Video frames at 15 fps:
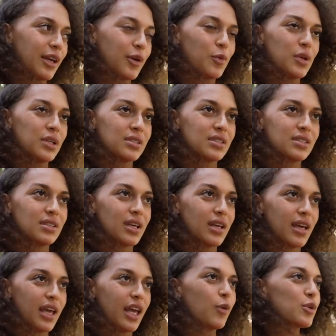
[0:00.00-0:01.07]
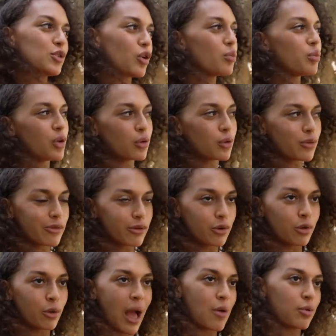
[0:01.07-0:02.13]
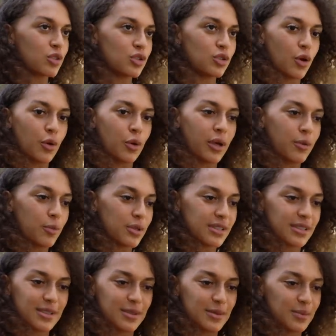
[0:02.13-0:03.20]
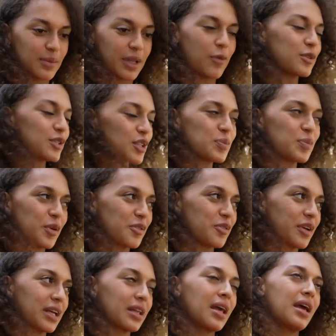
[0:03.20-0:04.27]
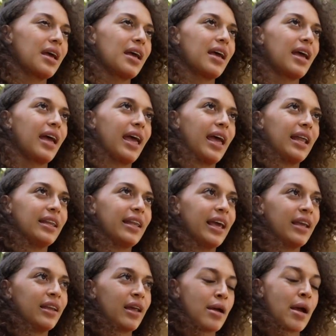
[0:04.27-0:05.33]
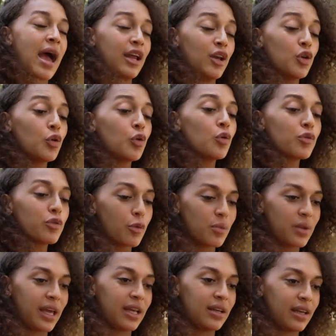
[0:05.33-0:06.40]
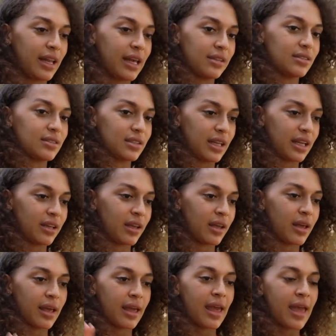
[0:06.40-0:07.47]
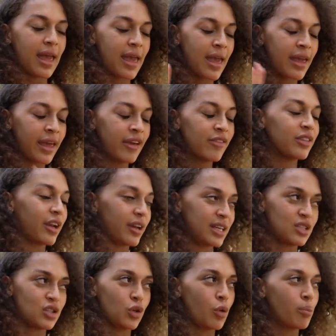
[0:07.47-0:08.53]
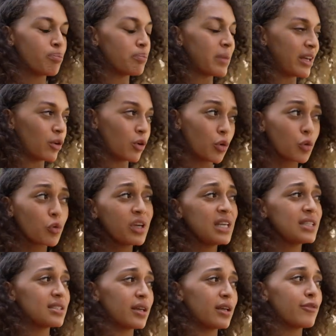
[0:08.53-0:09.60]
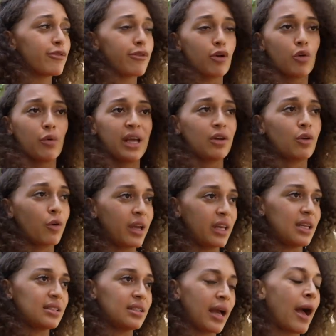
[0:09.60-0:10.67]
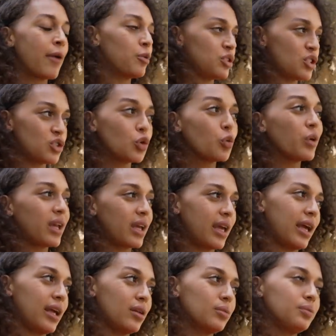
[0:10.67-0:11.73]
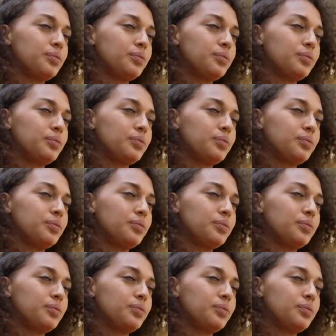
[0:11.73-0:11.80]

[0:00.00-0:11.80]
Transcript: It was so beautiful. It was just perfect. And then I knew from then that if there is no medical reason for it or anything, I would just do it again.